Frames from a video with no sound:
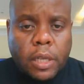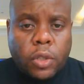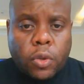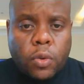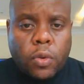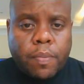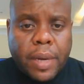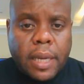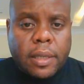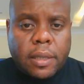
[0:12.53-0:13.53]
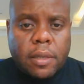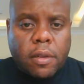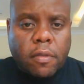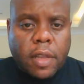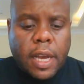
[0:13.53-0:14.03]
two parts
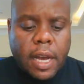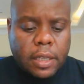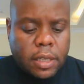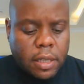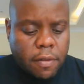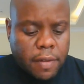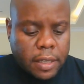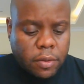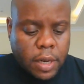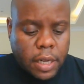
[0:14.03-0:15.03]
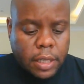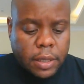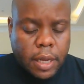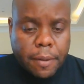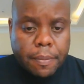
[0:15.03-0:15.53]
of the Act. The first one
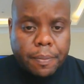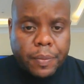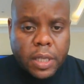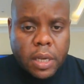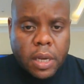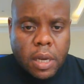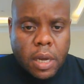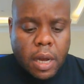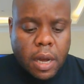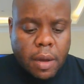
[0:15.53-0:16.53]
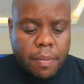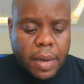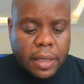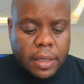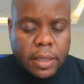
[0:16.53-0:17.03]
is
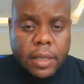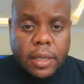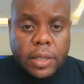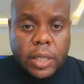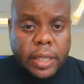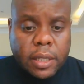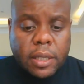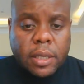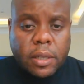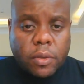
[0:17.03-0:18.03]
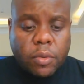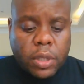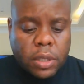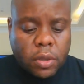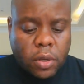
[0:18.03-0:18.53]
Part 6,
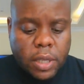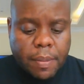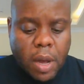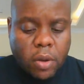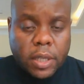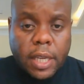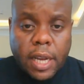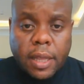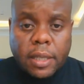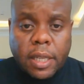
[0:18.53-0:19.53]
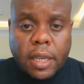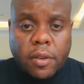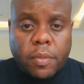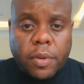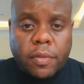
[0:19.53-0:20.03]
which talks about health
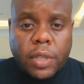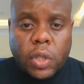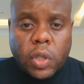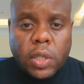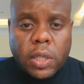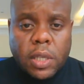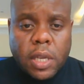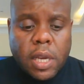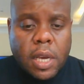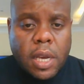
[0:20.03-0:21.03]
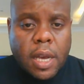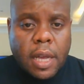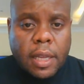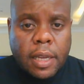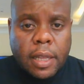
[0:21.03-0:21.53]
general provisions.
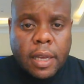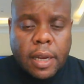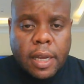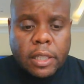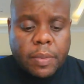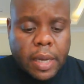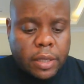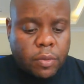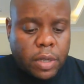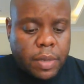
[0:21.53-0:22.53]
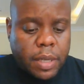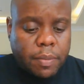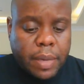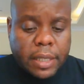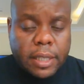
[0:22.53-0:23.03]
And then the last part will be
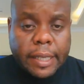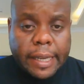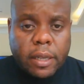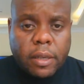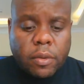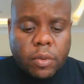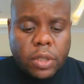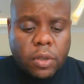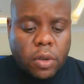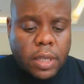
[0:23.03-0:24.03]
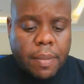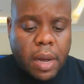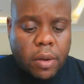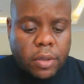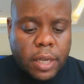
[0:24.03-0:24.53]
Part 10, which talks
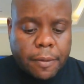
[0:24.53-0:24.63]
about